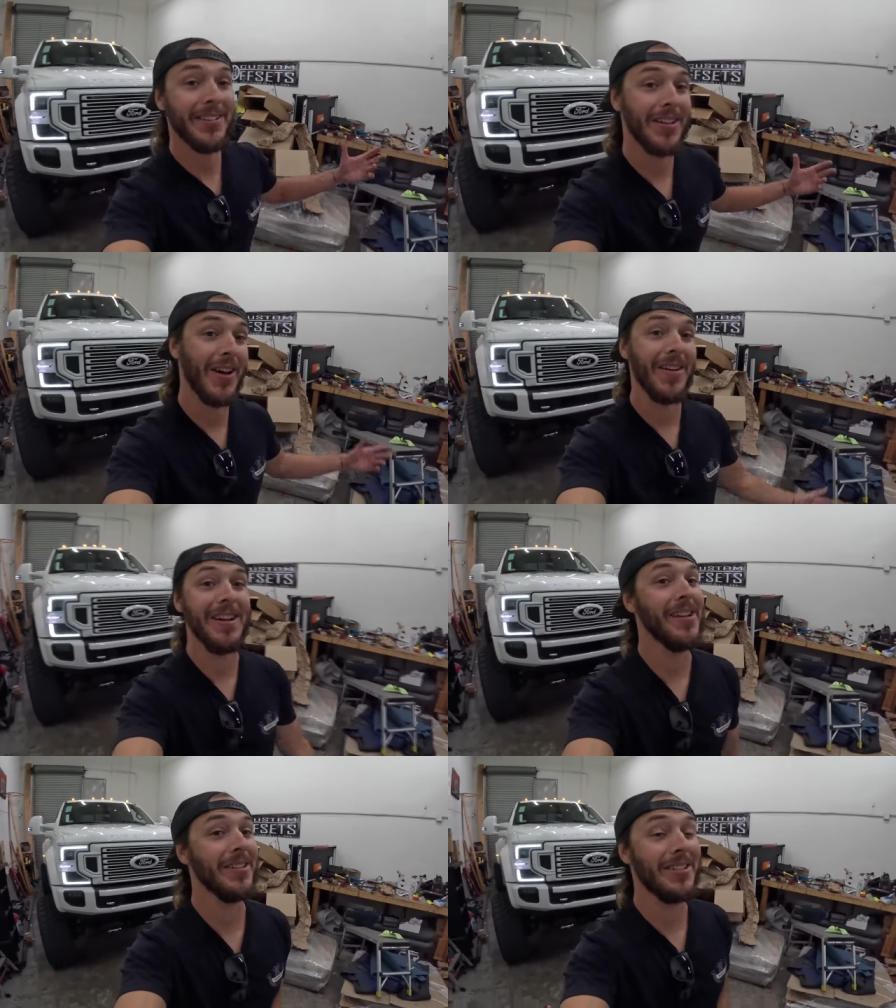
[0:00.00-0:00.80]
So
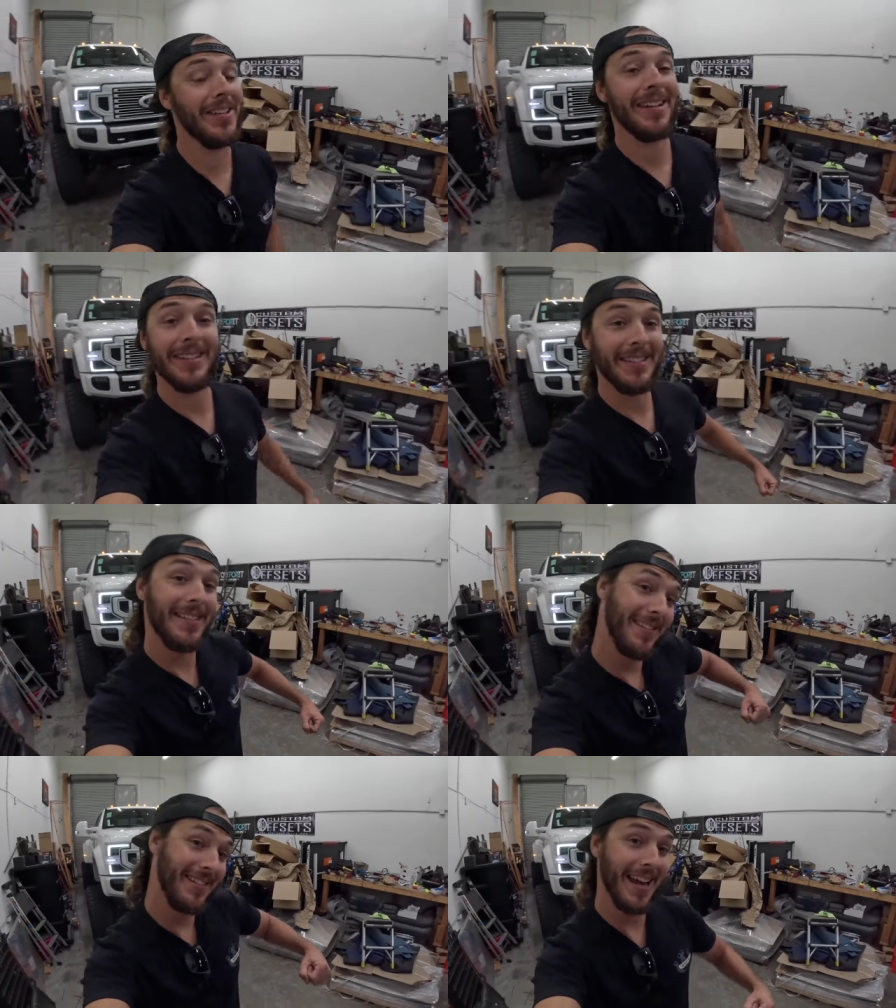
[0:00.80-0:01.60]
here's to
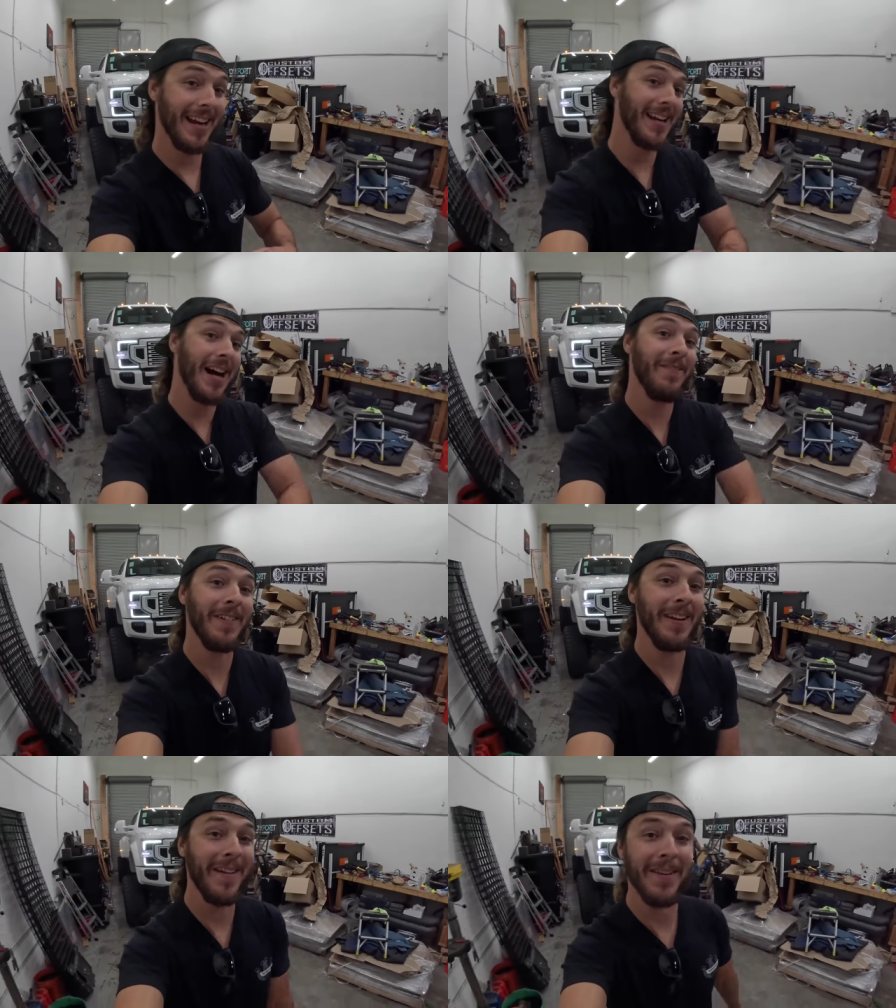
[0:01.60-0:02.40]
kicking off
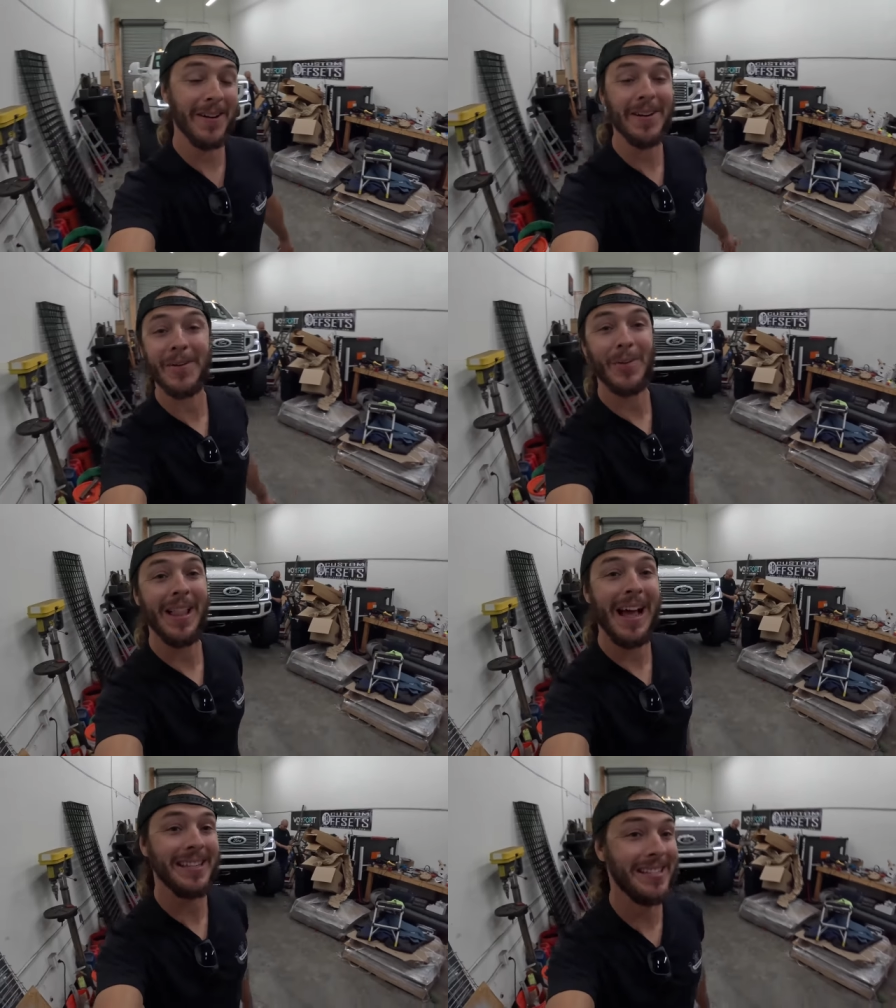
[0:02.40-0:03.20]
another
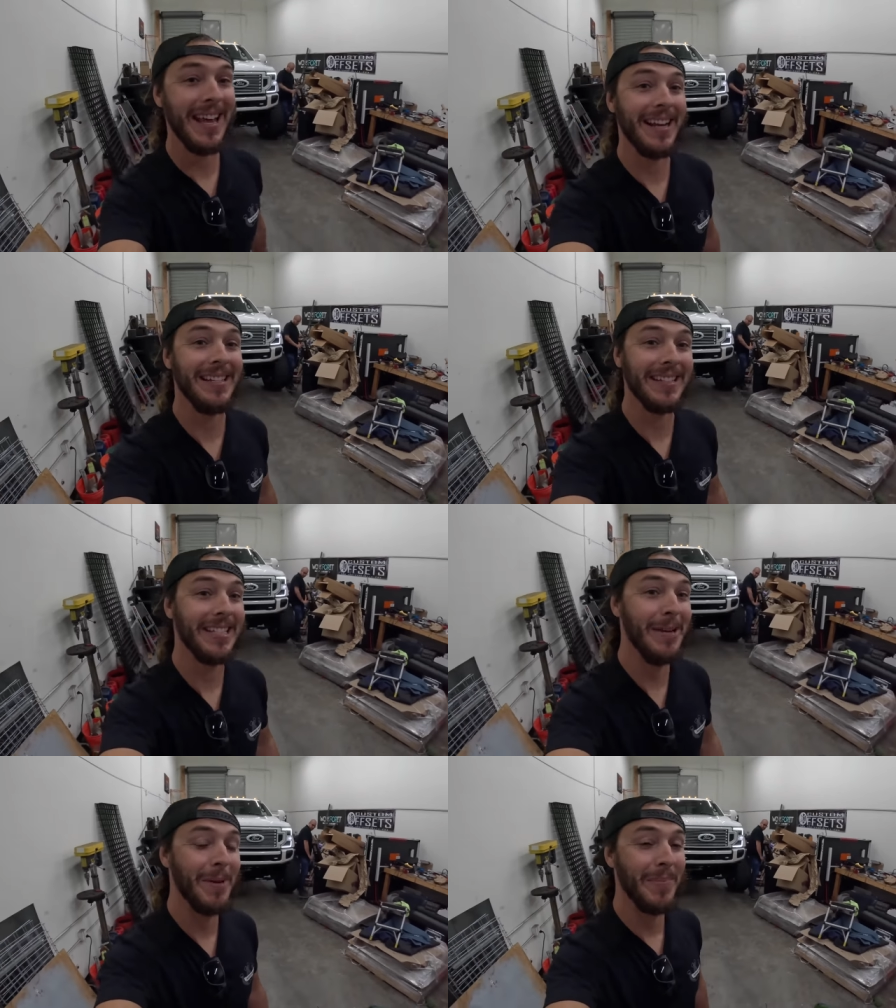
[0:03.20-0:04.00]
last second
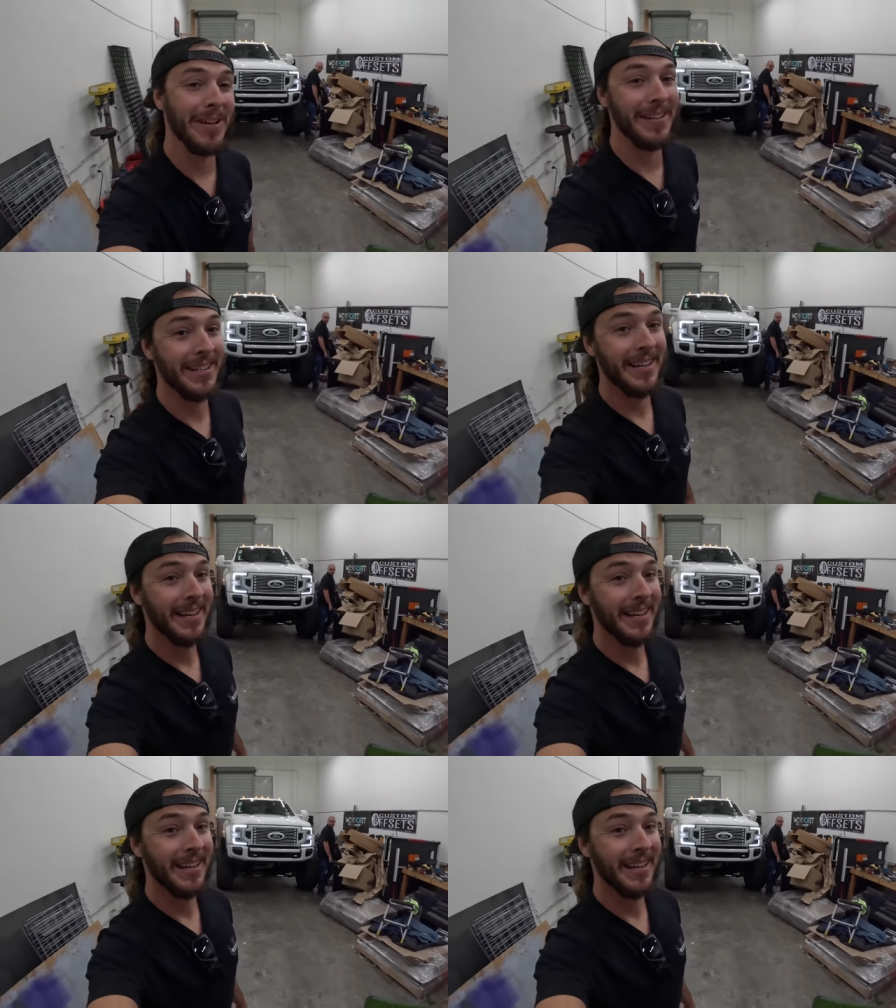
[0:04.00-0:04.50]
SEMA build.